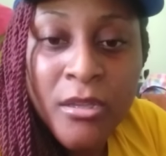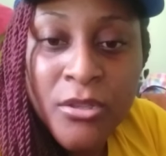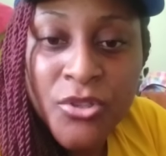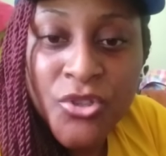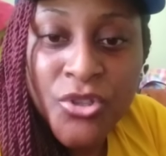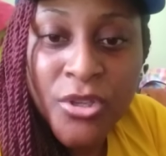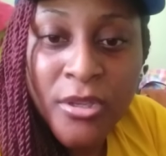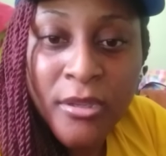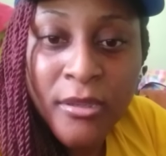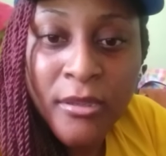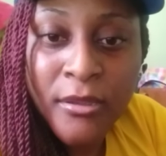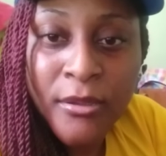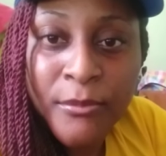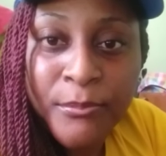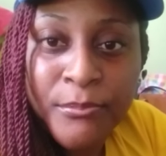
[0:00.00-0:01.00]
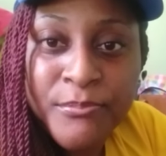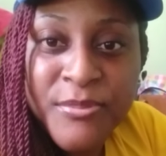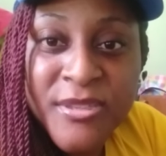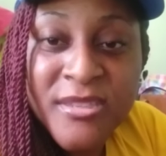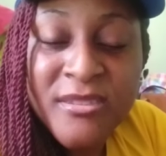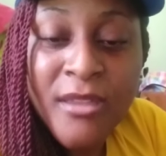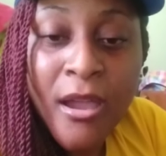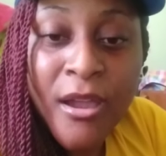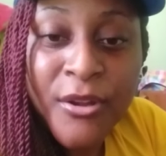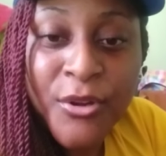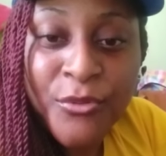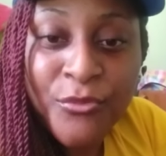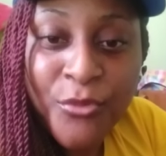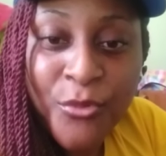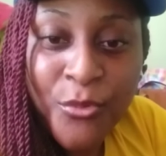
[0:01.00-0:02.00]
she
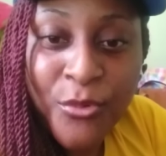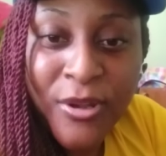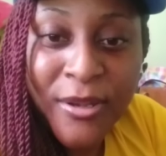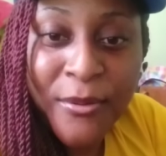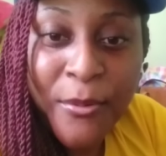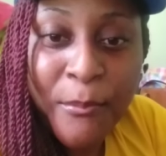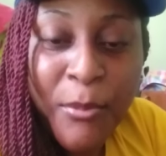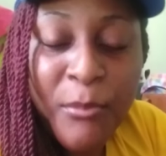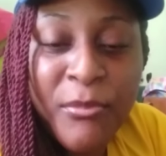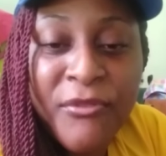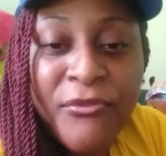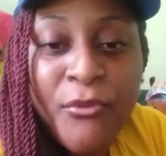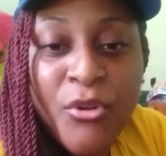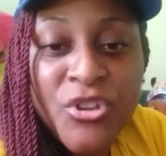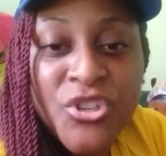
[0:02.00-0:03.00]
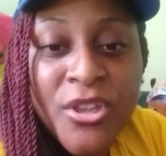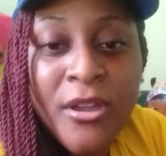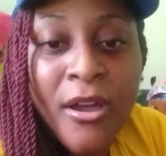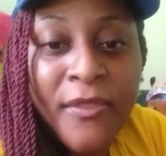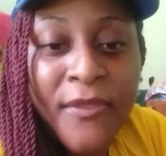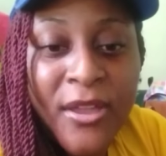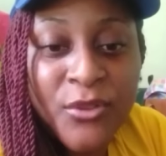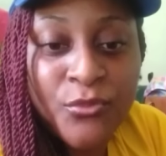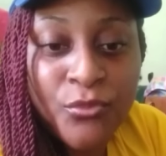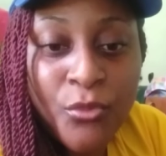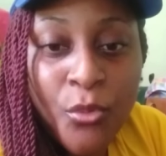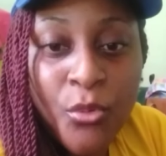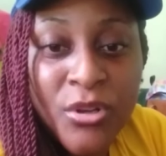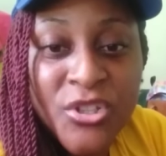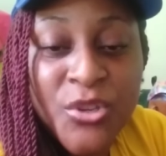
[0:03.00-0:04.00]
starred a role. But before she got that
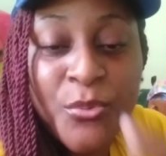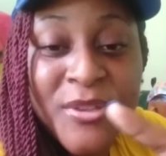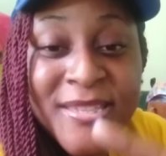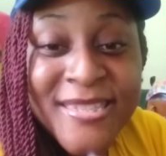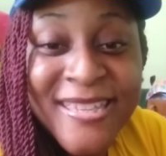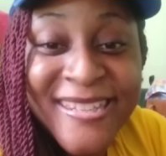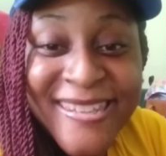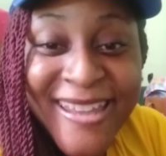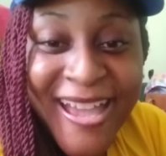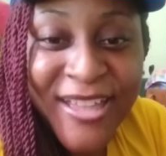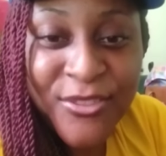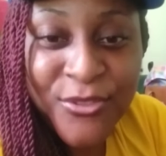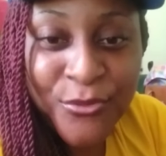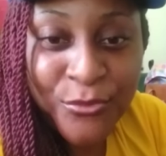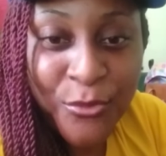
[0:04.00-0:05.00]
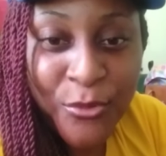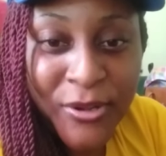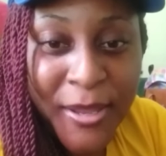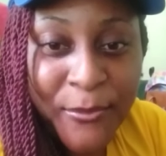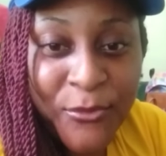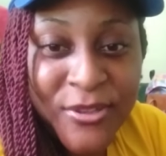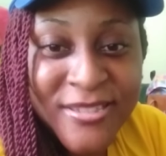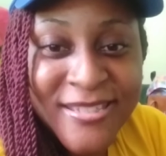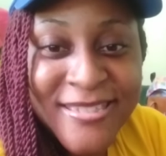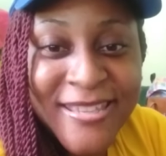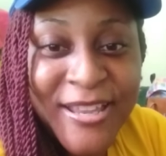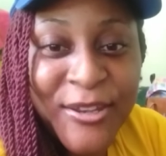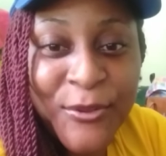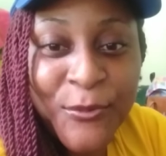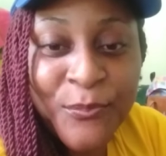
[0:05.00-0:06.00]
role, she was denied the role. I'm going to
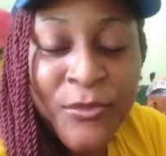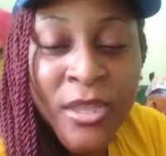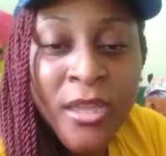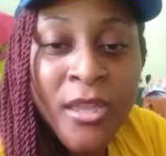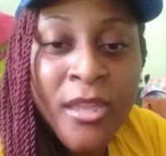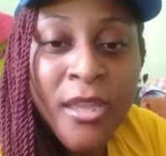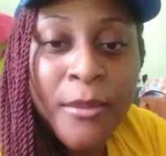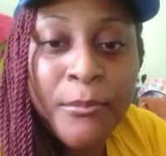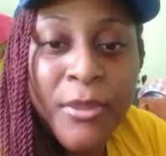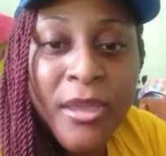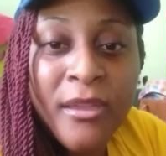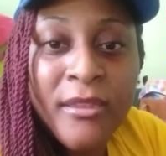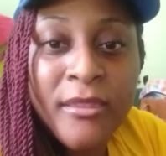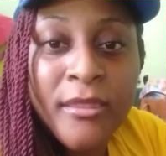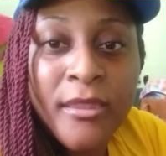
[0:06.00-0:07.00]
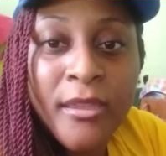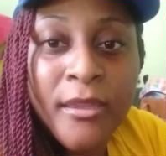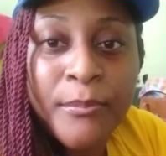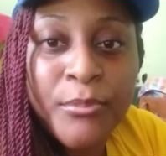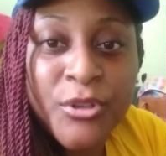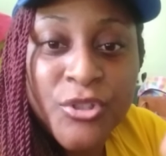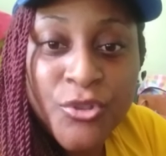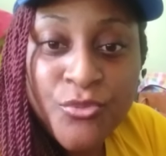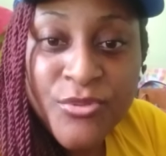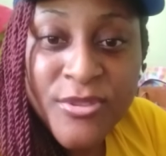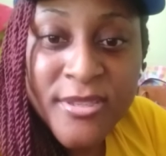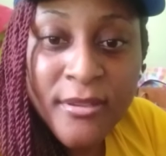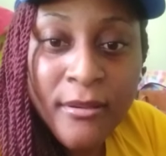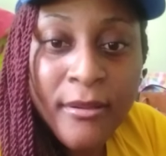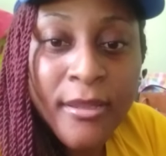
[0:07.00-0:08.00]
tell you, be the
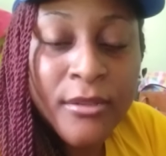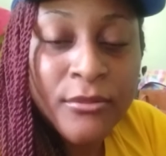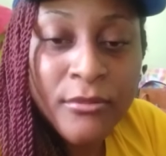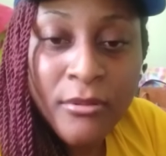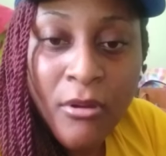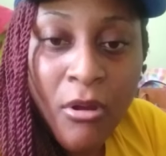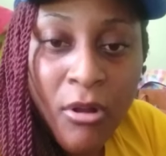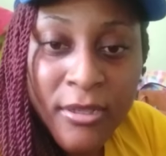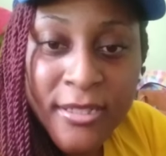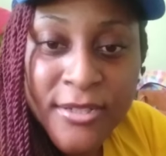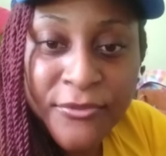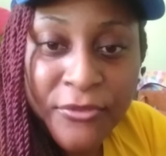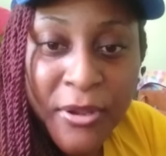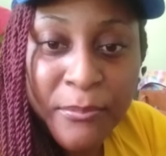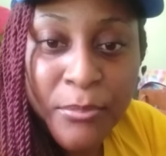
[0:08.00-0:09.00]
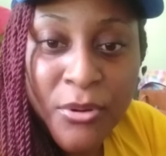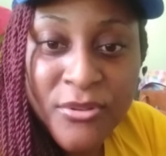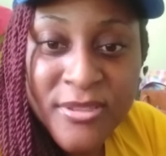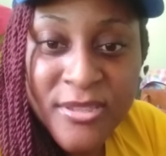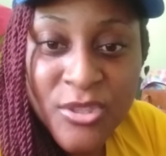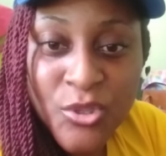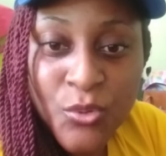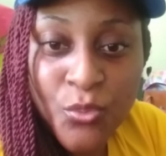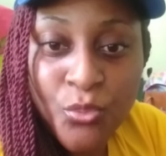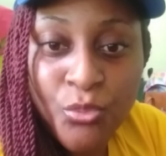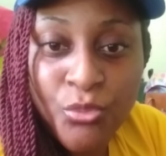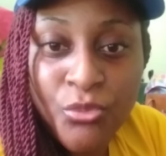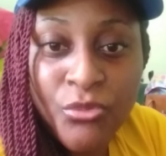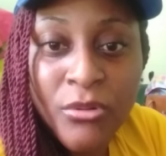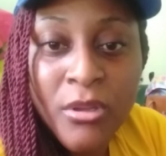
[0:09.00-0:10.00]
producer and all the different persons
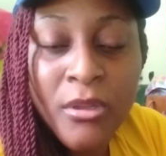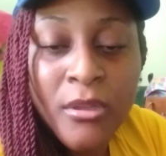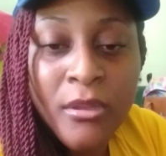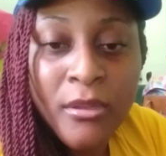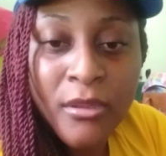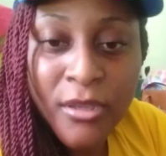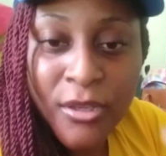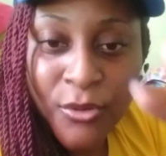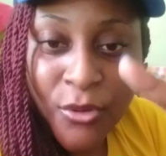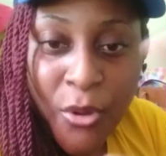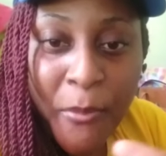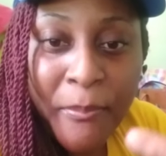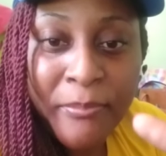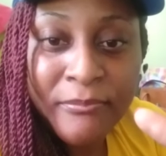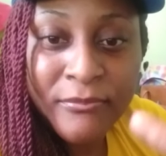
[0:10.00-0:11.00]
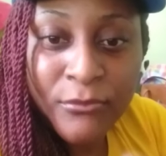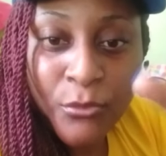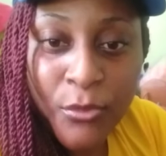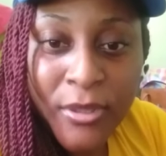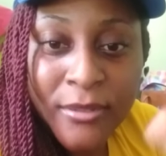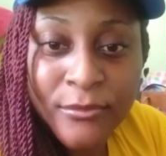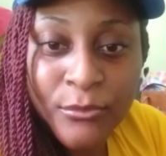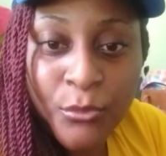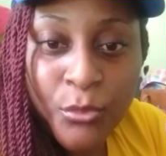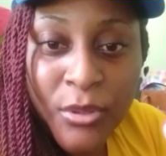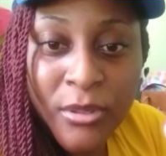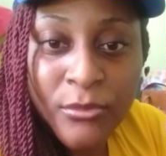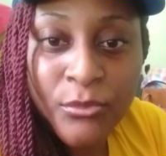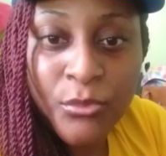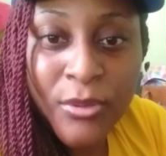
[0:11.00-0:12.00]
who, you know, come will
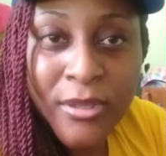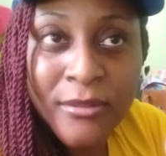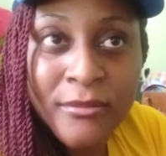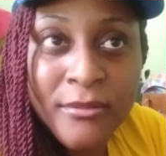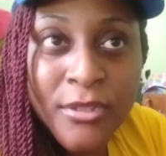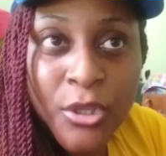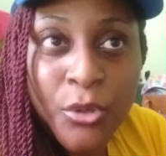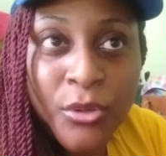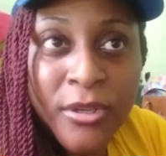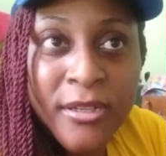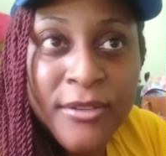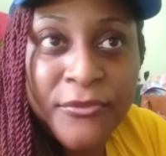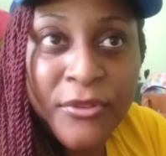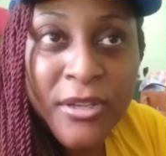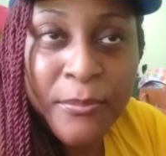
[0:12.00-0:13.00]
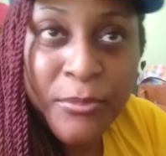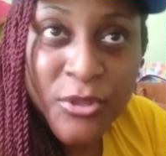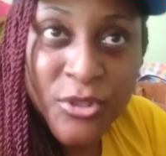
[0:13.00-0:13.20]
you know, the different, the